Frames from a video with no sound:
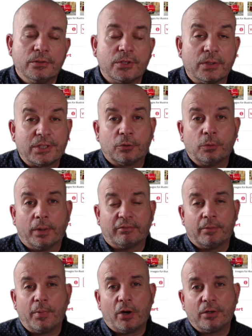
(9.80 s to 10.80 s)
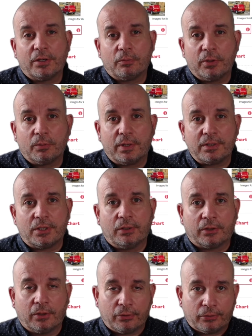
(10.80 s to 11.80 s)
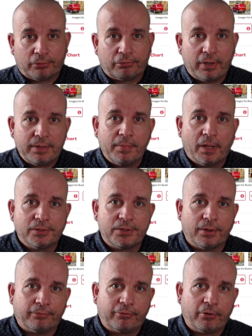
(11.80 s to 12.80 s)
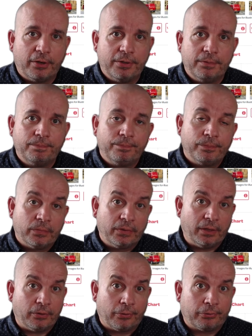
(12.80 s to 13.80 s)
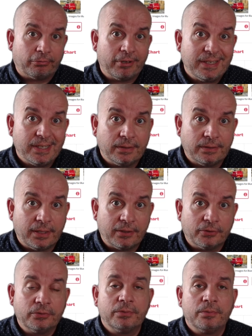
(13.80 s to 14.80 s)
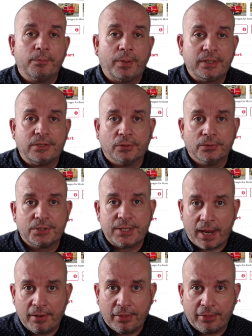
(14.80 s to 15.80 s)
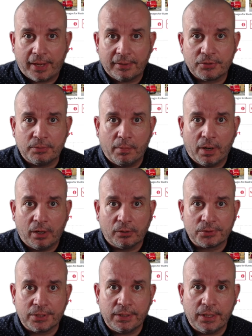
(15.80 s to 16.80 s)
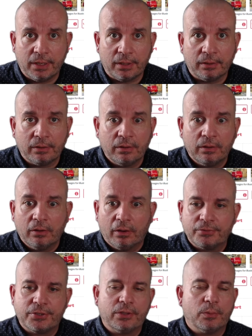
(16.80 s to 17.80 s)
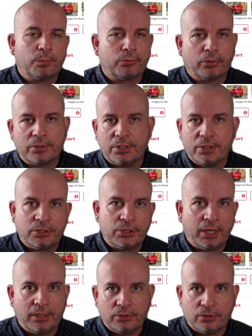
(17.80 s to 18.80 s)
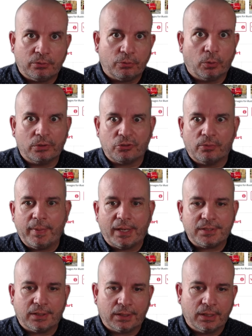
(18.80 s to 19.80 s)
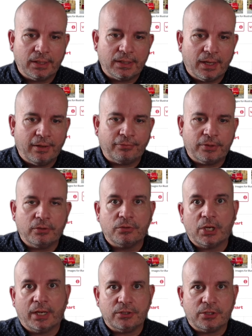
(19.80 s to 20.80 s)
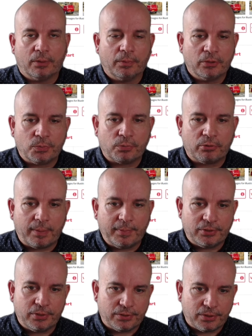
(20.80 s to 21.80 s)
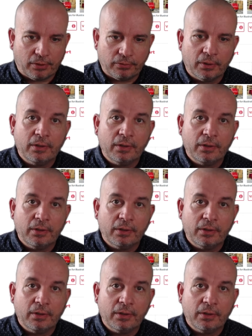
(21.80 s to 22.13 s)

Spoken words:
So as a quick reminder, we always look at 3 months up front, then a 3-year deal based on 10,000 miles a year. Obviously the prices change quite dramatically if you change up those parameters. So